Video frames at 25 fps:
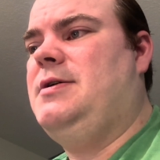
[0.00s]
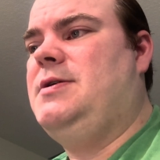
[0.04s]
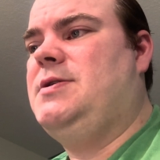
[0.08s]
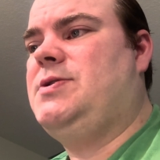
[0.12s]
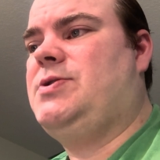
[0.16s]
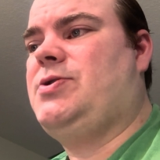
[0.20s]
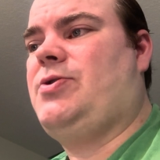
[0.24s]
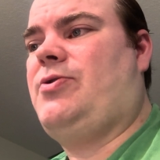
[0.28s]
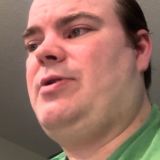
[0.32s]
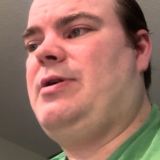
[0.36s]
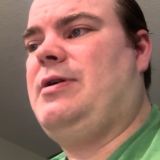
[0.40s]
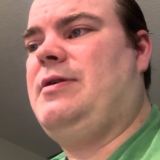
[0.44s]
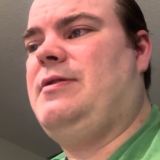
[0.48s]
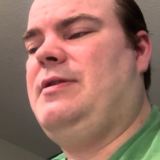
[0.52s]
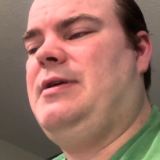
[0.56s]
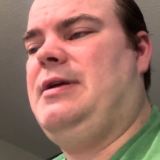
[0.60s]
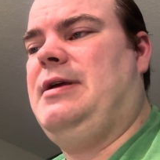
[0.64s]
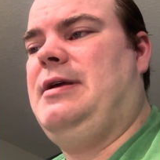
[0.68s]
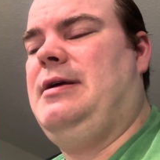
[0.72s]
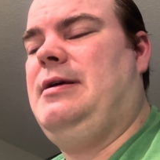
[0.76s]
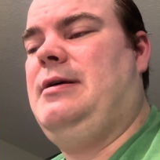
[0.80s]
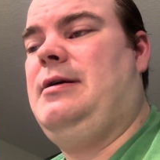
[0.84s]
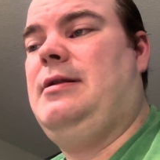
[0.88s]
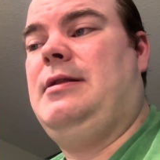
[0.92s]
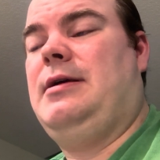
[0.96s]
starring
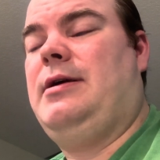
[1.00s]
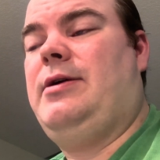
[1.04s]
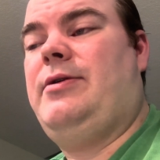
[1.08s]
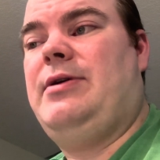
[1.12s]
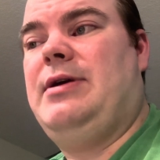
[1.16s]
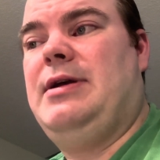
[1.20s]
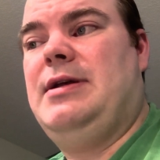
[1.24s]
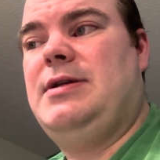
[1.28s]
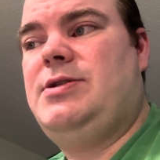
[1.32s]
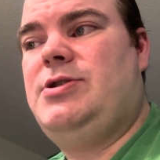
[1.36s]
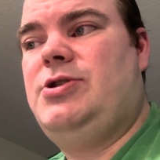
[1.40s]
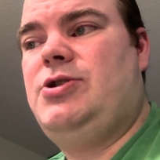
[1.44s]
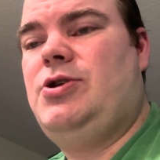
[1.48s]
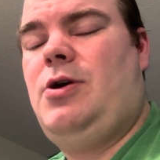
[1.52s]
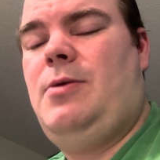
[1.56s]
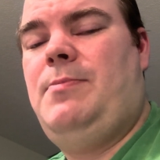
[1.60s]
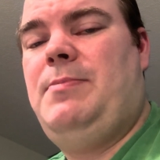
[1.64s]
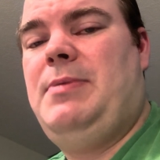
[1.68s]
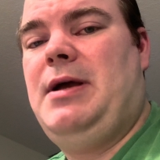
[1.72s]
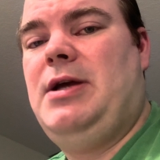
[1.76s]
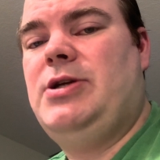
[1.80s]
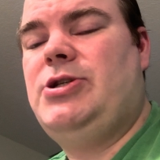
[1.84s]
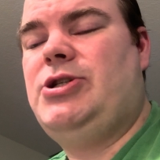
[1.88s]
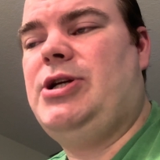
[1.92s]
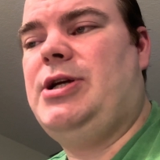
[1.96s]
the hilarious Joe
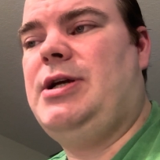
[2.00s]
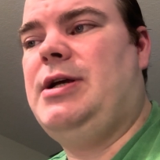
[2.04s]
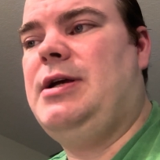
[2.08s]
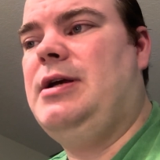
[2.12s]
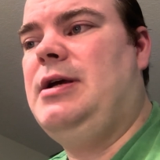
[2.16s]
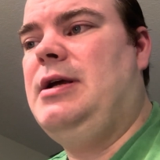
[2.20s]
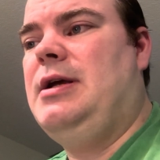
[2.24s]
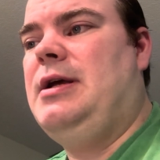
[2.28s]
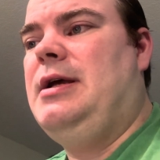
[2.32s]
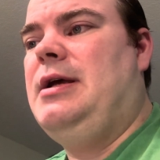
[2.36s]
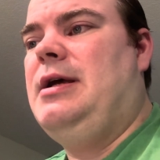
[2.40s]
Pesci,